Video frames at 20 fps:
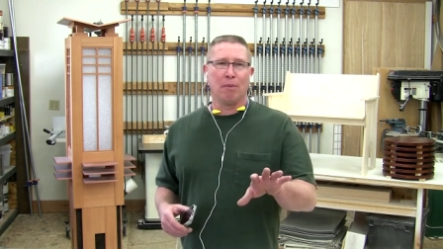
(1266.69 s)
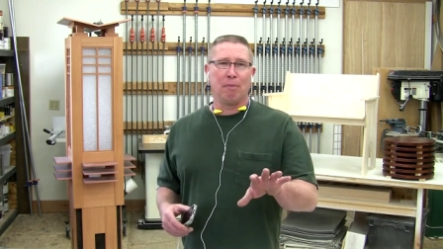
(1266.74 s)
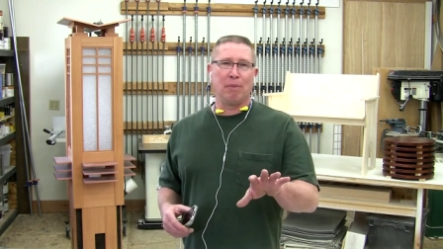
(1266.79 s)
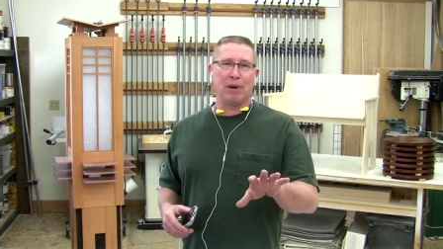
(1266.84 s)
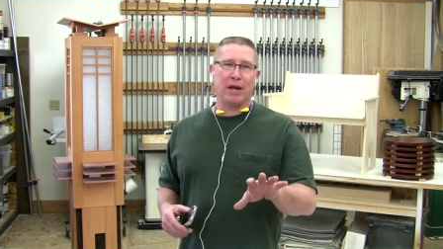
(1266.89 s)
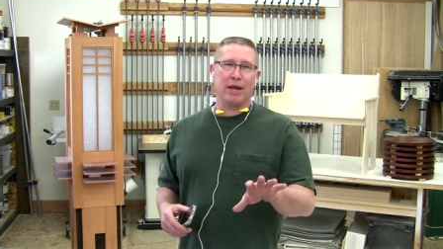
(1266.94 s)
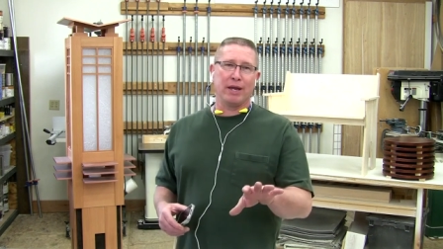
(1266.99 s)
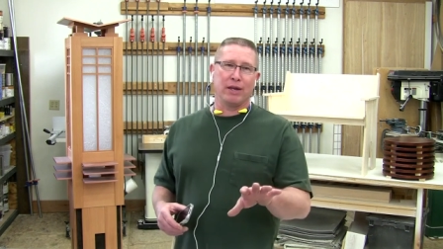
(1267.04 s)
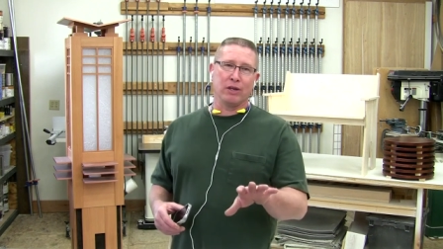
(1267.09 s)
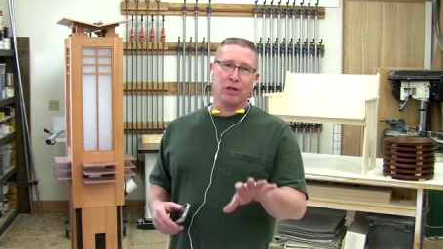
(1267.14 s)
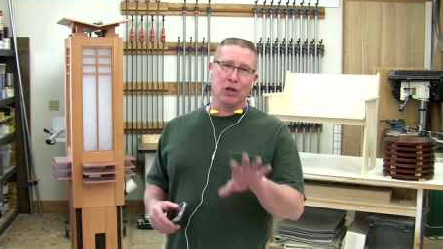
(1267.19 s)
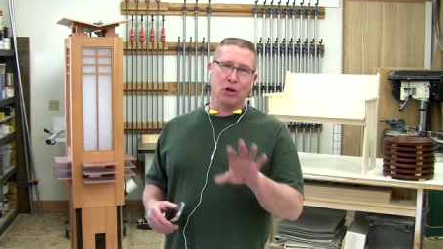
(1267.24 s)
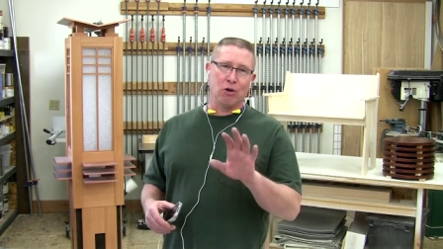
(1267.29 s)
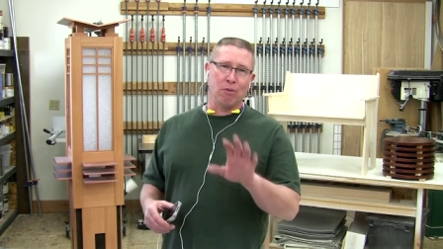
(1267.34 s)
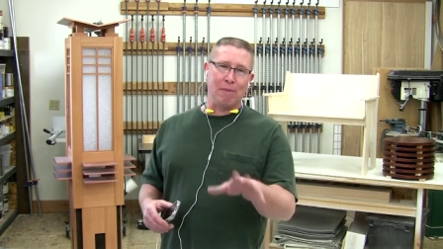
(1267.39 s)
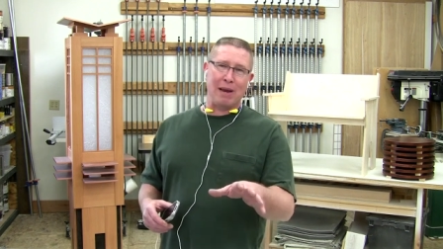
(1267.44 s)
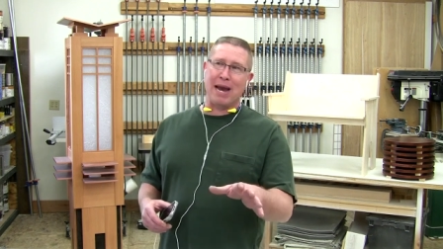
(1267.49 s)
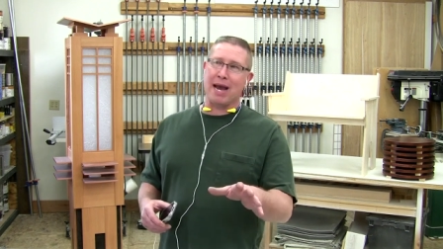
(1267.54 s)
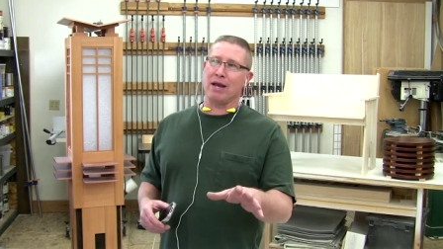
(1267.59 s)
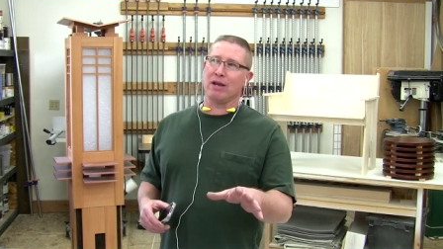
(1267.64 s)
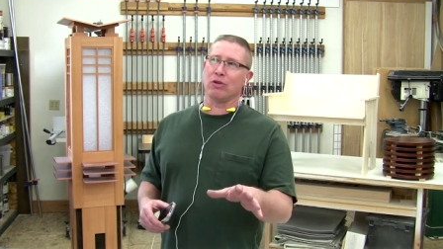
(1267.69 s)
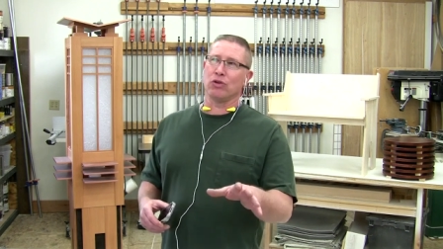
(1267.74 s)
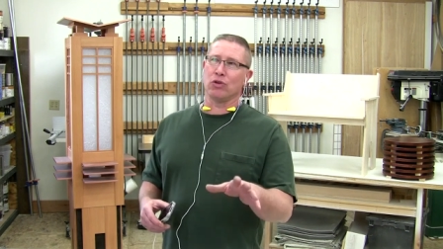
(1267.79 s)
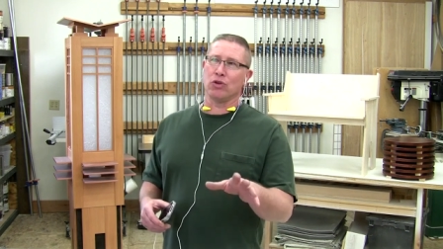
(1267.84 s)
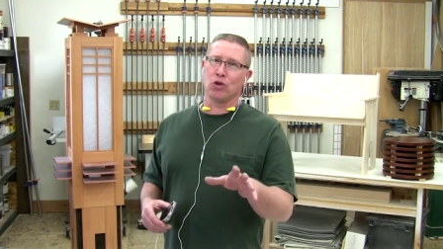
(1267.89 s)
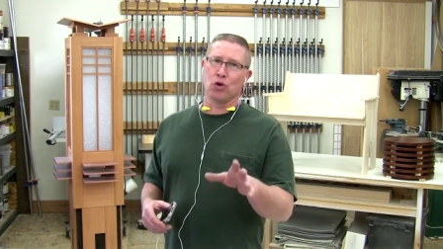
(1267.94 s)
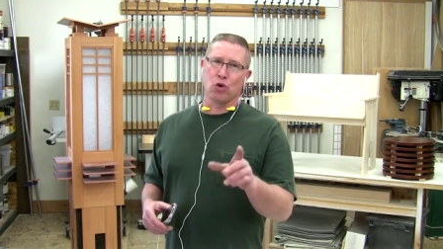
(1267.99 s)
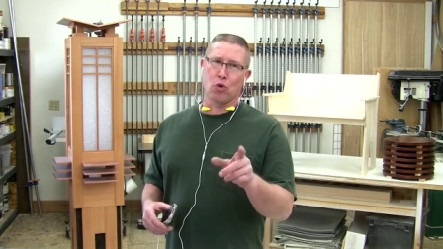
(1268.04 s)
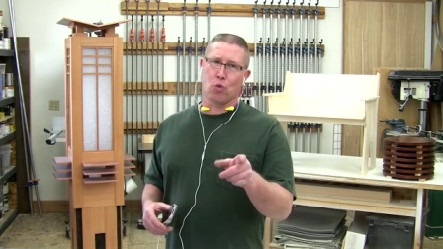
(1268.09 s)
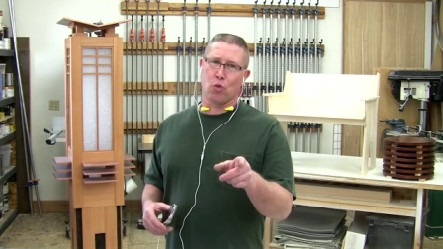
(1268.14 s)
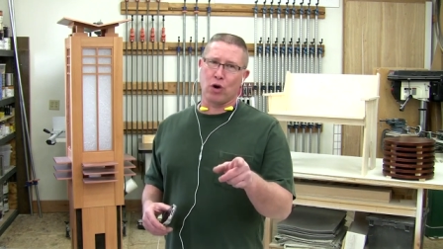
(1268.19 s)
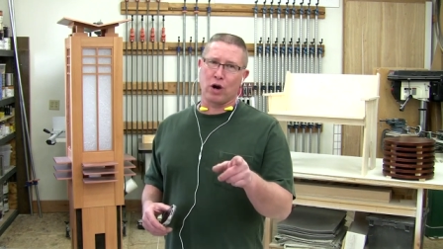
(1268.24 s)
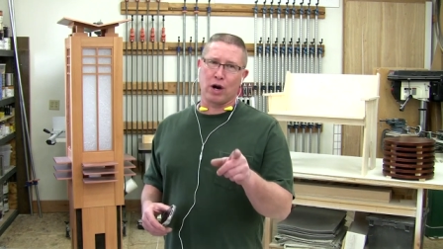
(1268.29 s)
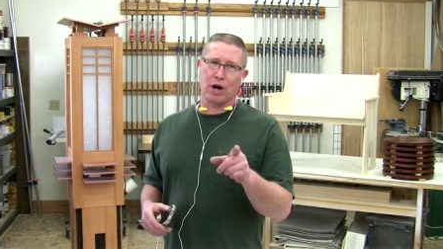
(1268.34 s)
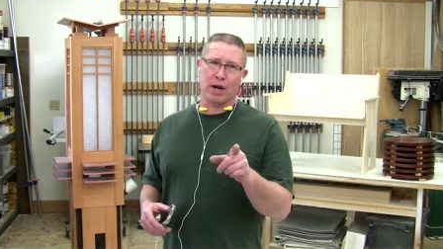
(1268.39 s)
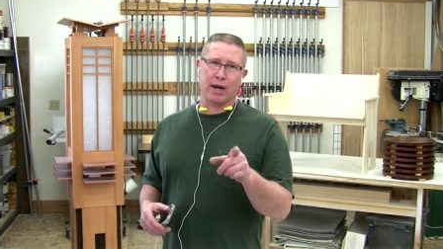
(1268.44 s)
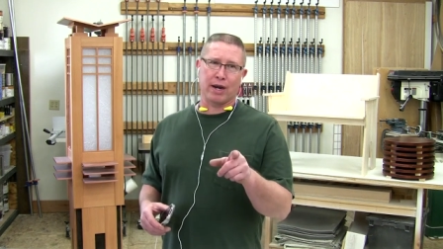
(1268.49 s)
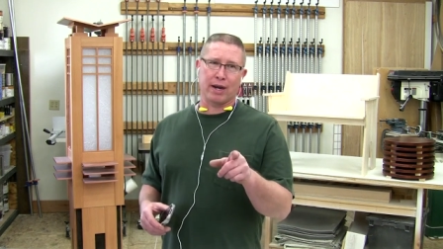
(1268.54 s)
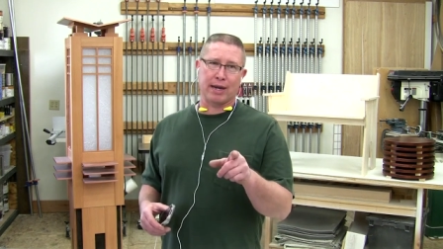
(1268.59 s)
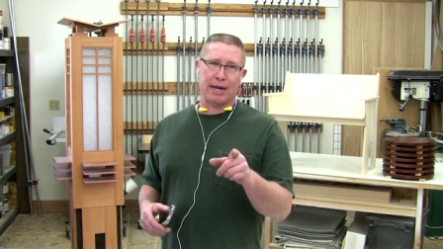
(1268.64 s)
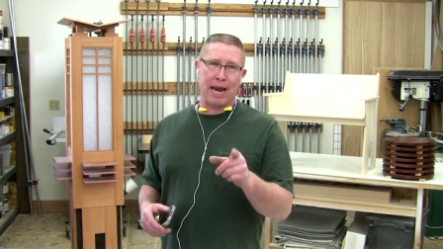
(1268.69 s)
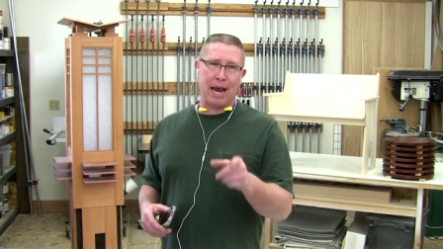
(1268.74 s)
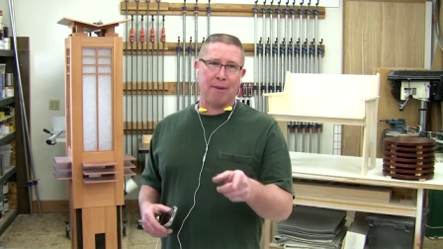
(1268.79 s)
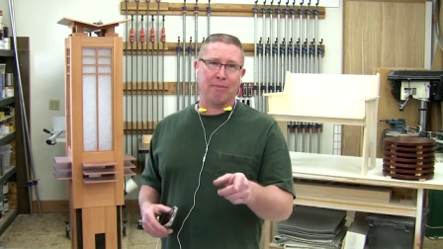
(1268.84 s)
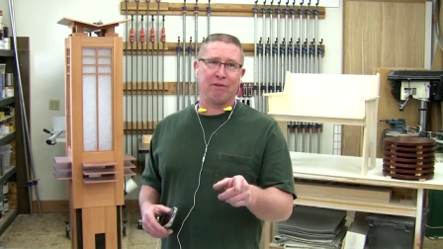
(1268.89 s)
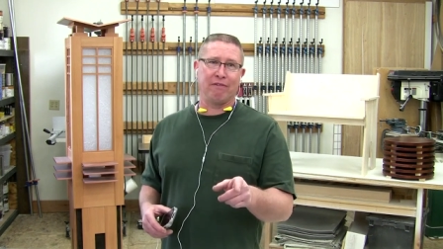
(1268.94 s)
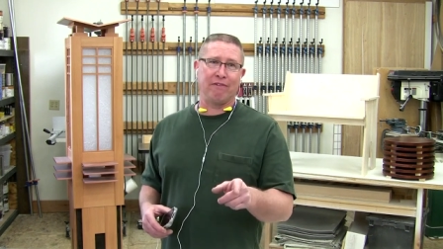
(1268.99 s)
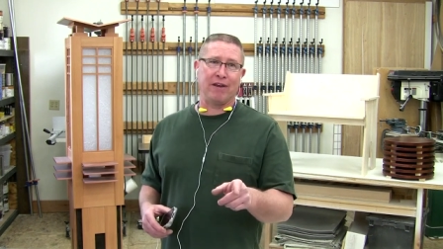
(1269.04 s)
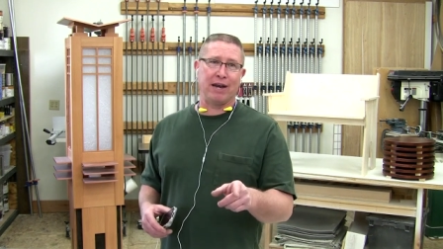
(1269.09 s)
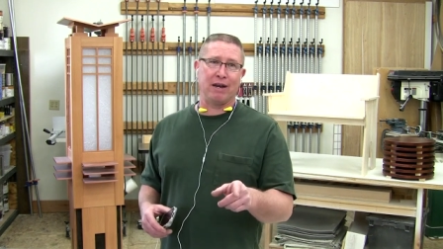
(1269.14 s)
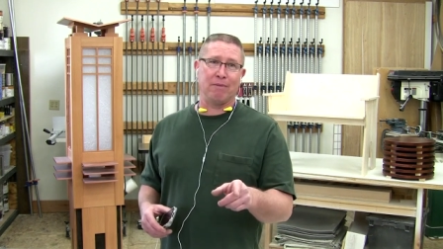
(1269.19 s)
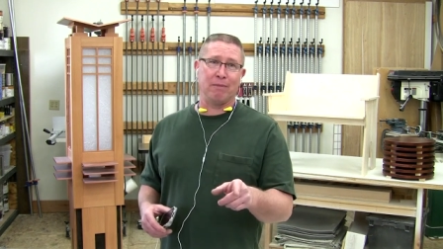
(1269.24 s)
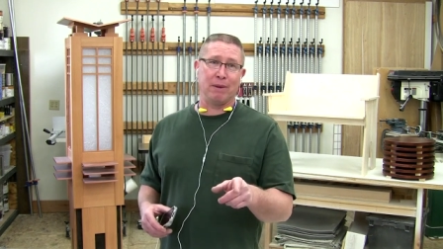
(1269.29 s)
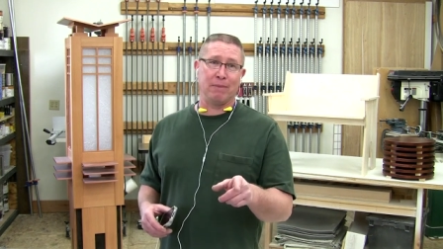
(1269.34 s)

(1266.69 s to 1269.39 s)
But, you know, Matt, your work captivated